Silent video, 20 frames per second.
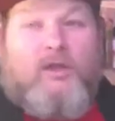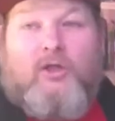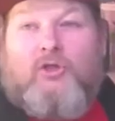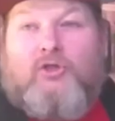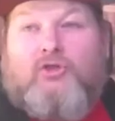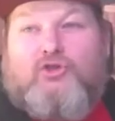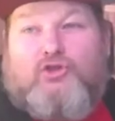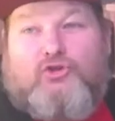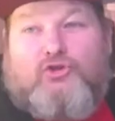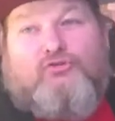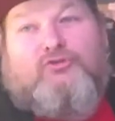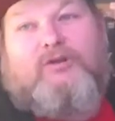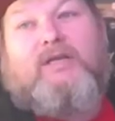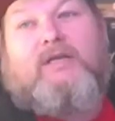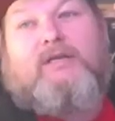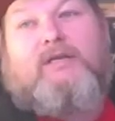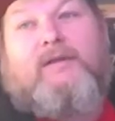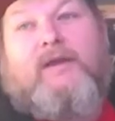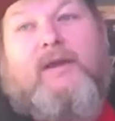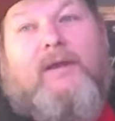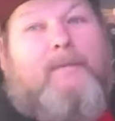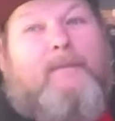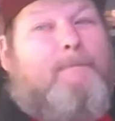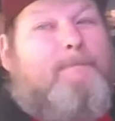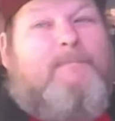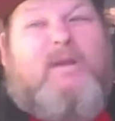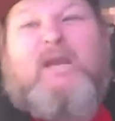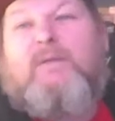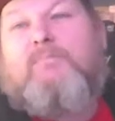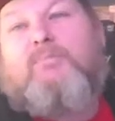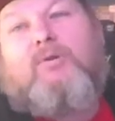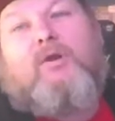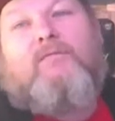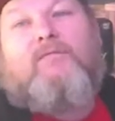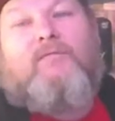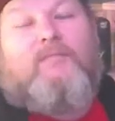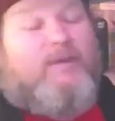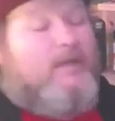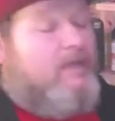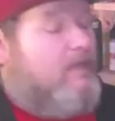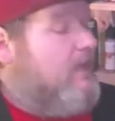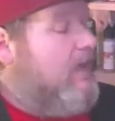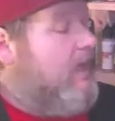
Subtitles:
screen, big pro for me.